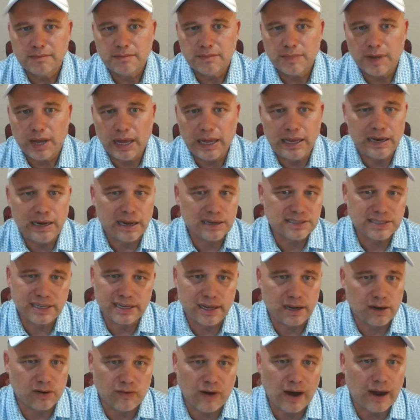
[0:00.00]
He doesn't
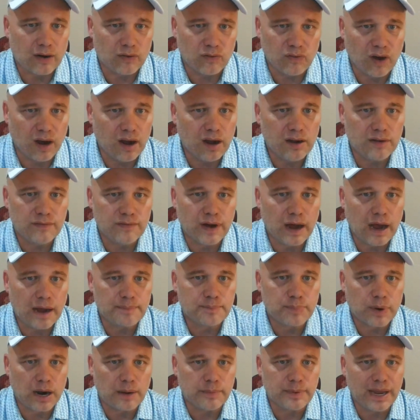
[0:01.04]
get a lot of love. I
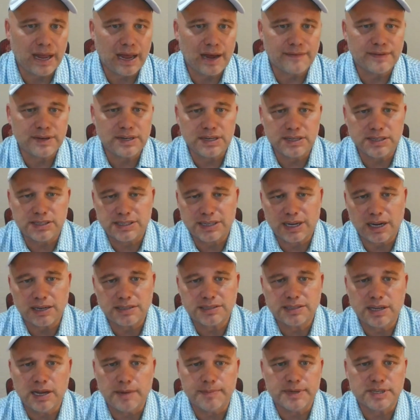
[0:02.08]
probably haven't
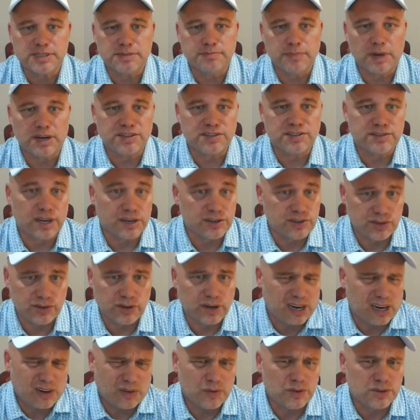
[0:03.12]
discussed him as much as I should.
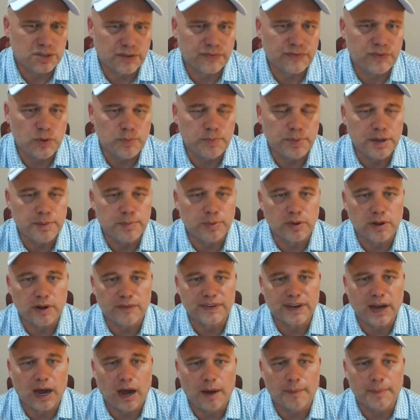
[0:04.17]
I know there's a few people that have
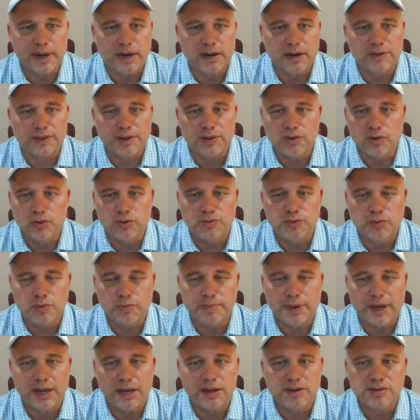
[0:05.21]
commented on the YouTube
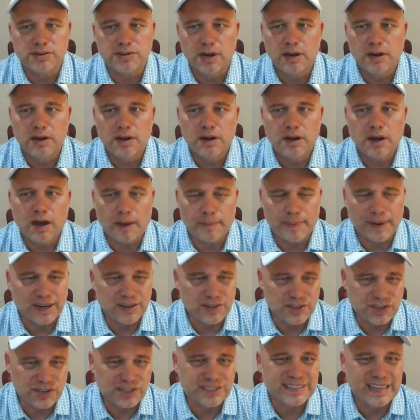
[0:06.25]
page about
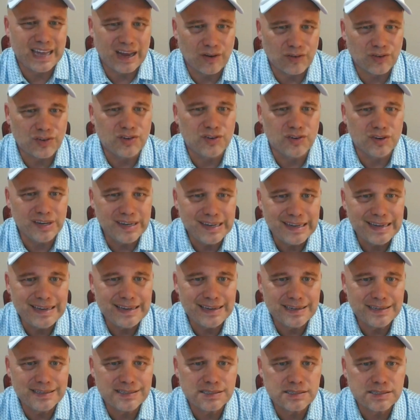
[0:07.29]
just how good he
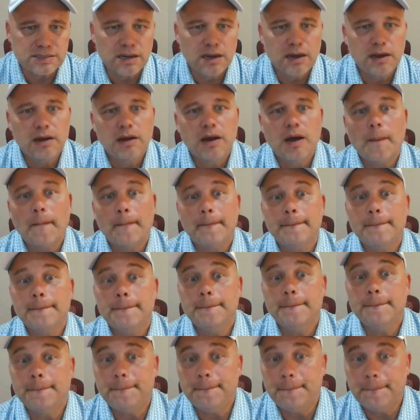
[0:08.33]
is,
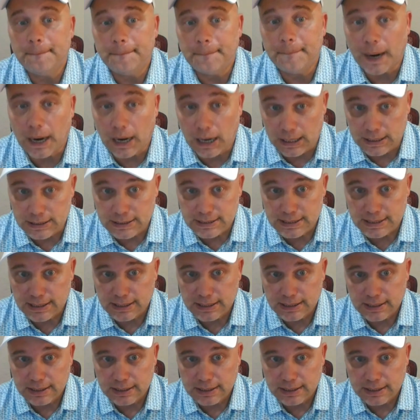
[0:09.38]
but